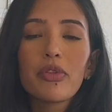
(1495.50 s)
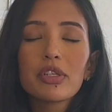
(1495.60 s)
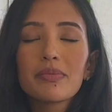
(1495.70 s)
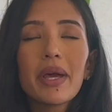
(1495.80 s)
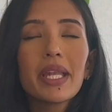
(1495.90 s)

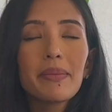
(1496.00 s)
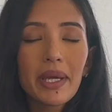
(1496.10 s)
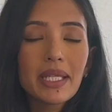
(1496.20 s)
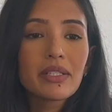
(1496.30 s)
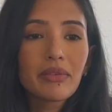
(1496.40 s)
There's many,
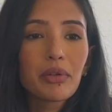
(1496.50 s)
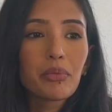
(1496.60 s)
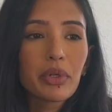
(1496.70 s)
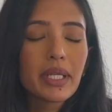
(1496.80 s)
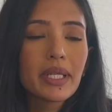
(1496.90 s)
many different
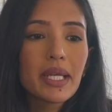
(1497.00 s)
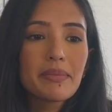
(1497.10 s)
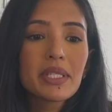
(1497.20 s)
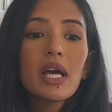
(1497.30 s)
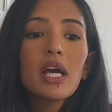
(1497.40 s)
brand
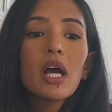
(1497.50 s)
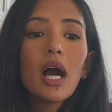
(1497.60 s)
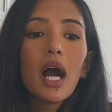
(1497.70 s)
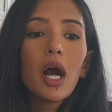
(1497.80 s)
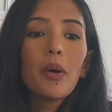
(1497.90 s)
names.
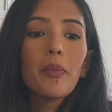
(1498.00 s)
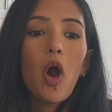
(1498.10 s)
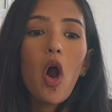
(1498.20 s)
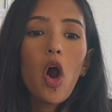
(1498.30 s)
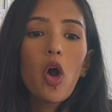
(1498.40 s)

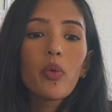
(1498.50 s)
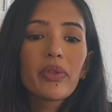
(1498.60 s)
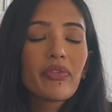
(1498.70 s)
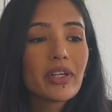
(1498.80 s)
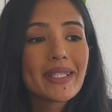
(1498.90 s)
All
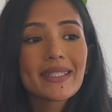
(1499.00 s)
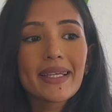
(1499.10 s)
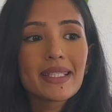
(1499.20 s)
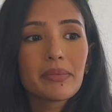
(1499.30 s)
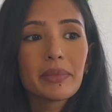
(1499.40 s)
with very
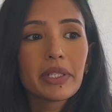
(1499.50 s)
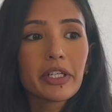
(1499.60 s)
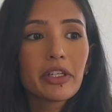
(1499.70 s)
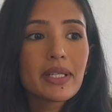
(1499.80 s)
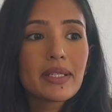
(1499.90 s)
slight
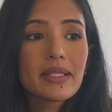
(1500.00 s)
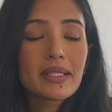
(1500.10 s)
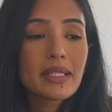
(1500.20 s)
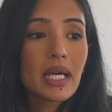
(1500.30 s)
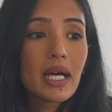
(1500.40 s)

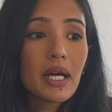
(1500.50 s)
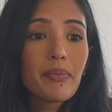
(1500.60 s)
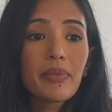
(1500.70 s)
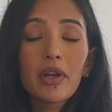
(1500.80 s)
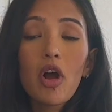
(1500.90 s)
similarities
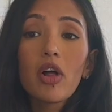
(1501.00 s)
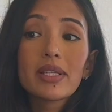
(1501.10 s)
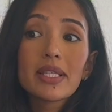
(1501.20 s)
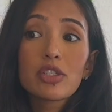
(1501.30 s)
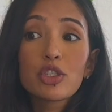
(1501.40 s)
that all
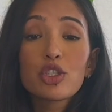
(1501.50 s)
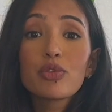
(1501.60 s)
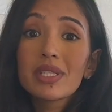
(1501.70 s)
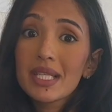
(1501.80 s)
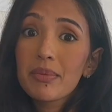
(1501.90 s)
essentially do
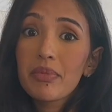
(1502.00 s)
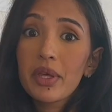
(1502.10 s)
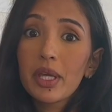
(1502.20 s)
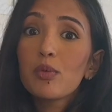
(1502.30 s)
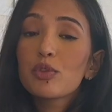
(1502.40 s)
the same
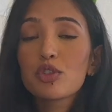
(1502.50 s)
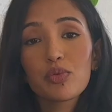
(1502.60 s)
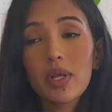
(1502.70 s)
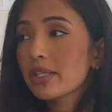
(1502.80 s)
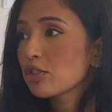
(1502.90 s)
thing, which is
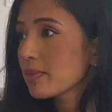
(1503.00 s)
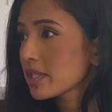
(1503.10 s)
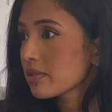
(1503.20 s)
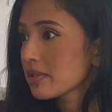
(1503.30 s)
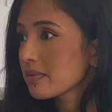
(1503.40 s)
relax your
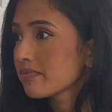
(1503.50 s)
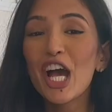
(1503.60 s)
muscles.